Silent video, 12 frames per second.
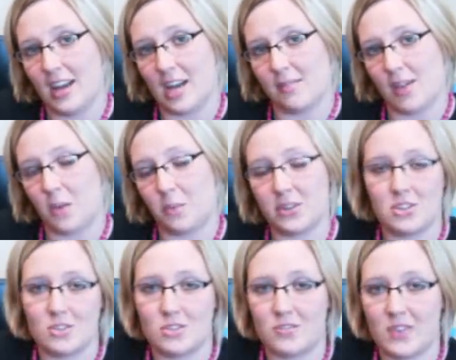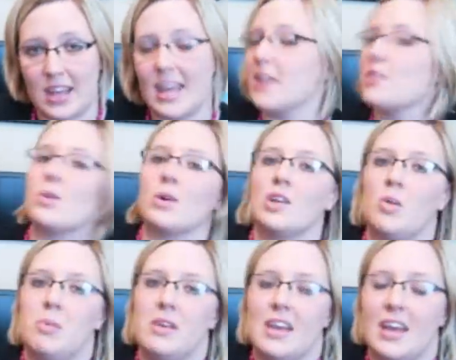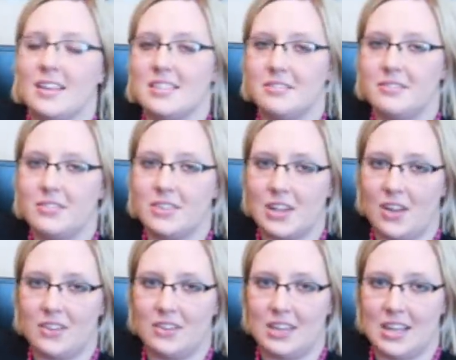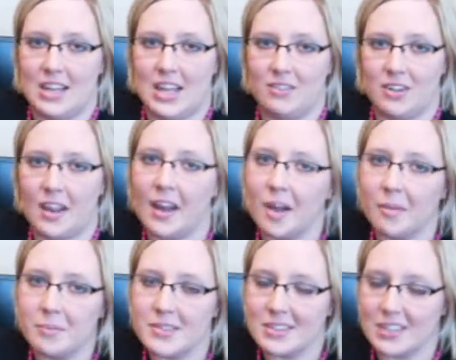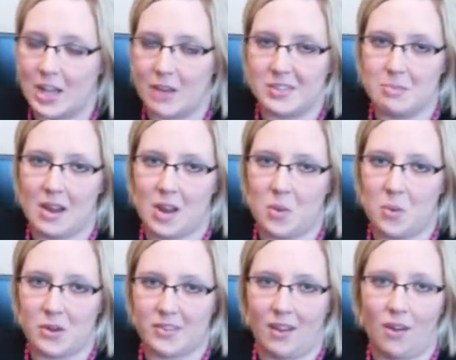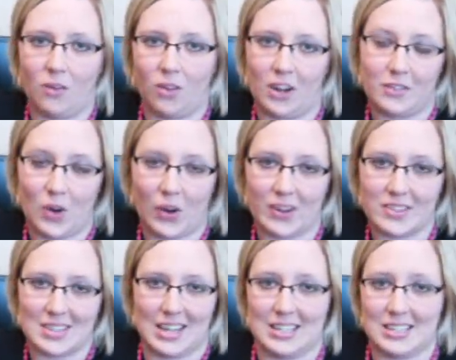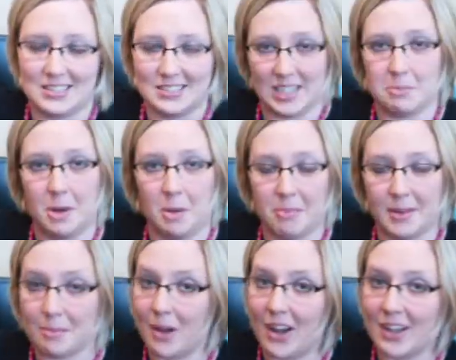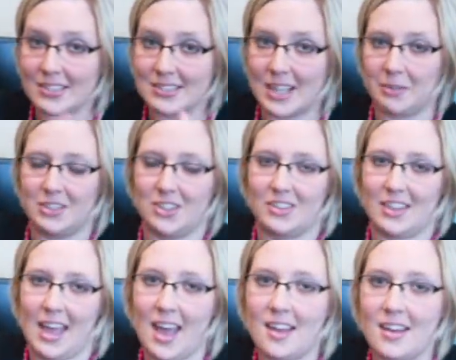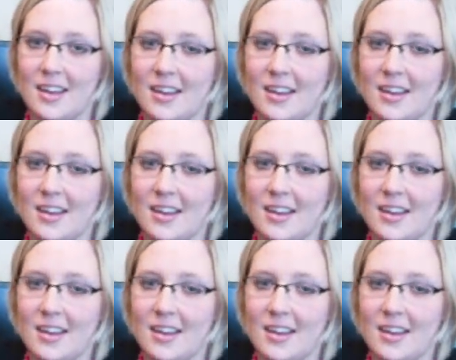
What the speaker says: I would use FedEx or UPS if, you know, the need ever comes. You know, if somebody orders a whole lot of cards and I need to send them in a big box, I would do that.